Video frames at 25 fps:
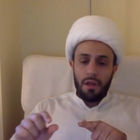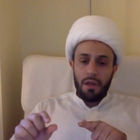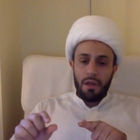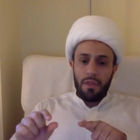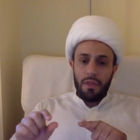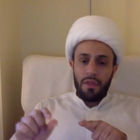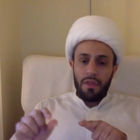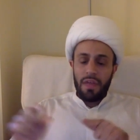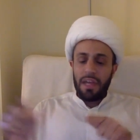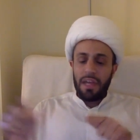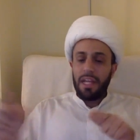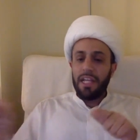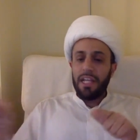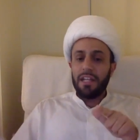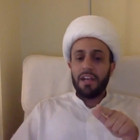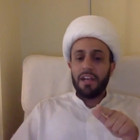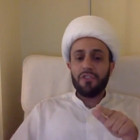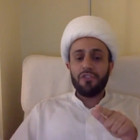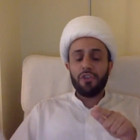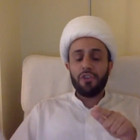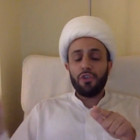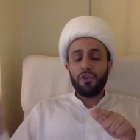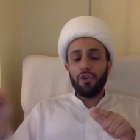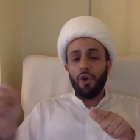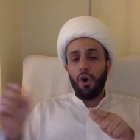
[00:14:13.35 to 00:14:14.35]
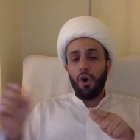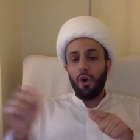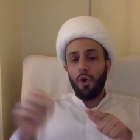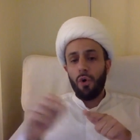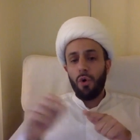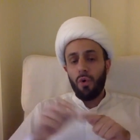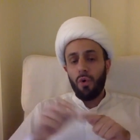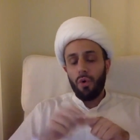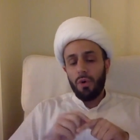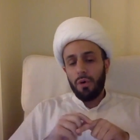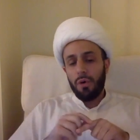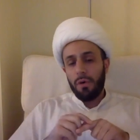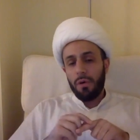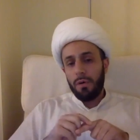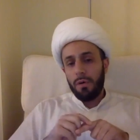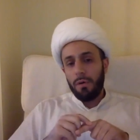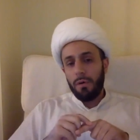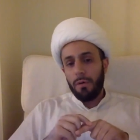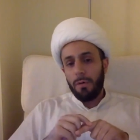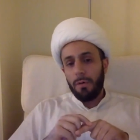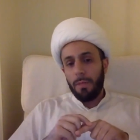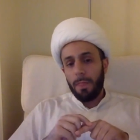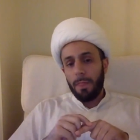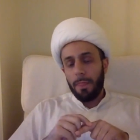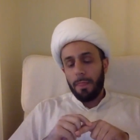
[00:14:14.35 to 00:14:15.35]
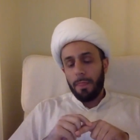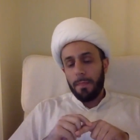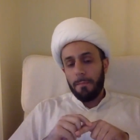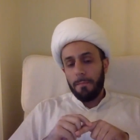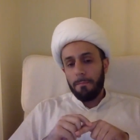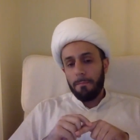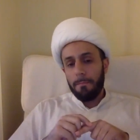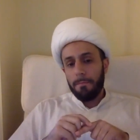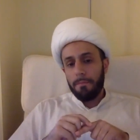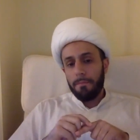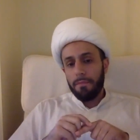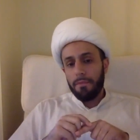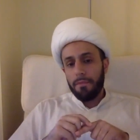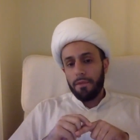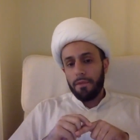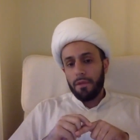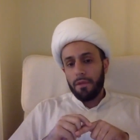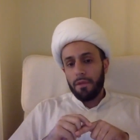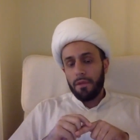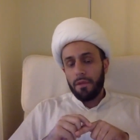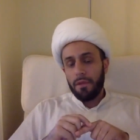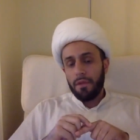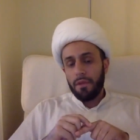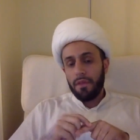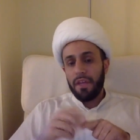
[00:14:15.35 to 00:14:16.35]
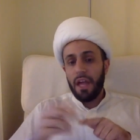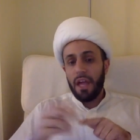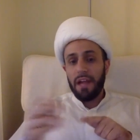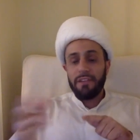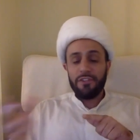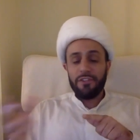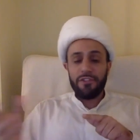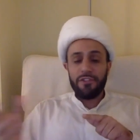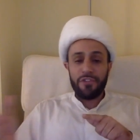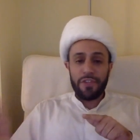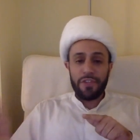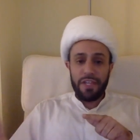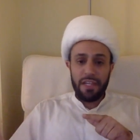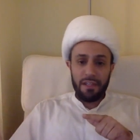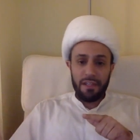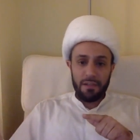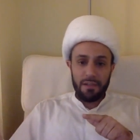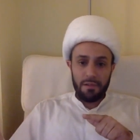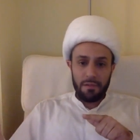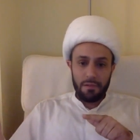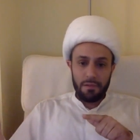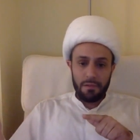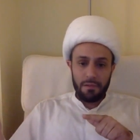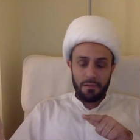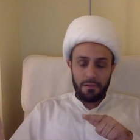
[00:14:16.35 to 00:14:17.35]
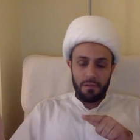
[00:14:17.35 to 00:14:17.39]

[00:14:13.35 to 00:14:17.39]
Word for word: that he doesn't know the unseen,